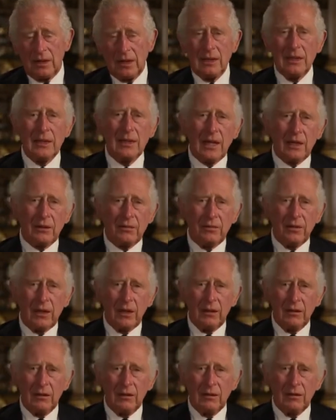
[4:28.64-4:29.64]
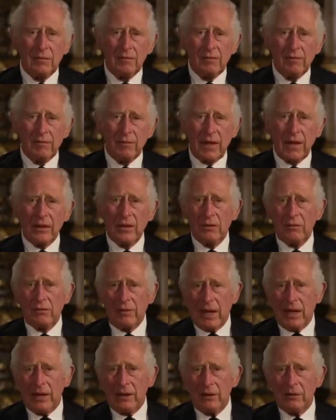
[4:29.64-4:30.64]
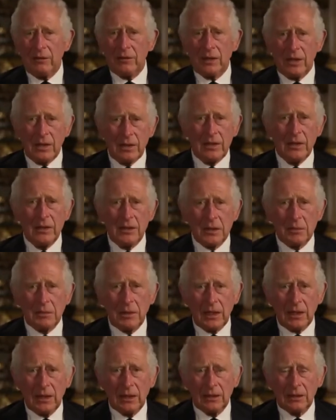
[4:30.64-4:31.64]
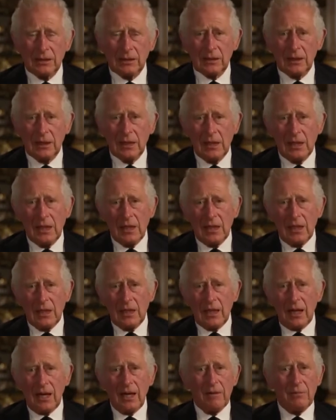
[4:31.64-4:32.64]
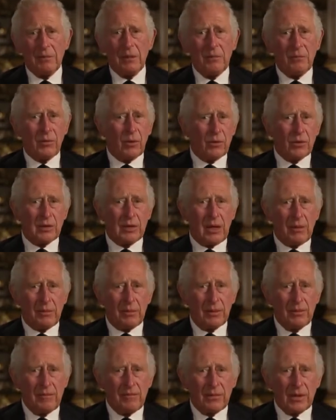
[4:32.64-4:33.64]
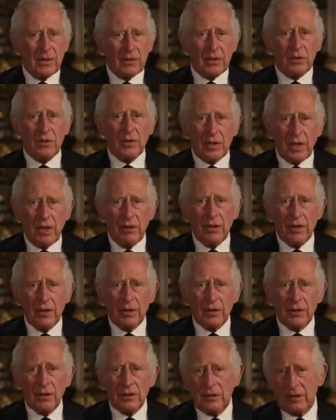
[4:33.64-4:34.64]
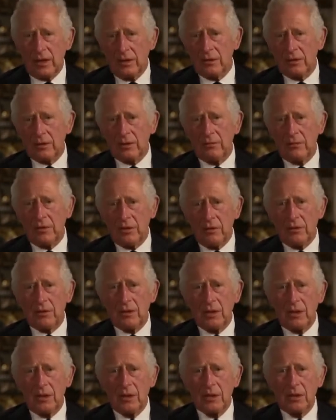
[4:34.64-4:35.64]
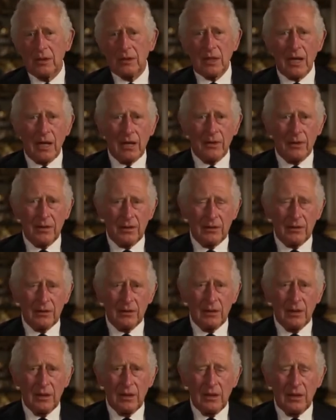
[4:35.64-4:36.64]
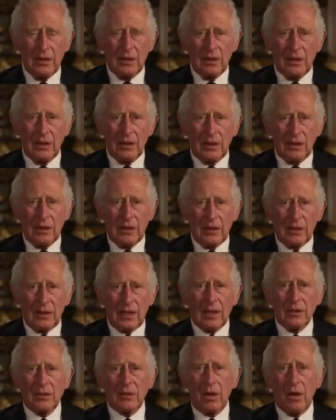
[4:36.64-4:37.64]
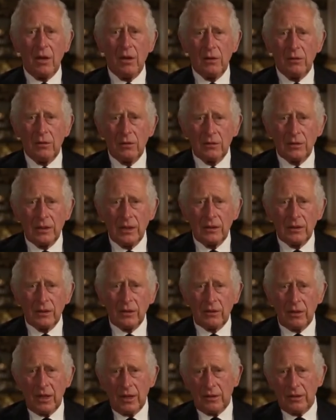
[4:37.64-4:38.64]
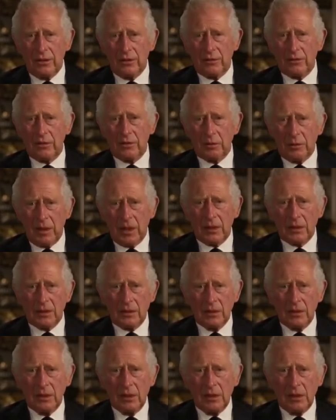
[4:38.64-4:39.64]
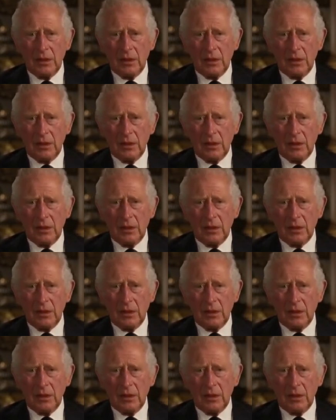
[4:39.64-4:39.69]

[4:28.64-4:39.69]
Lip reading: In that faith and the values it inspires, I have been brought up to cherish a sense of duty to others and to hold in the greatest respect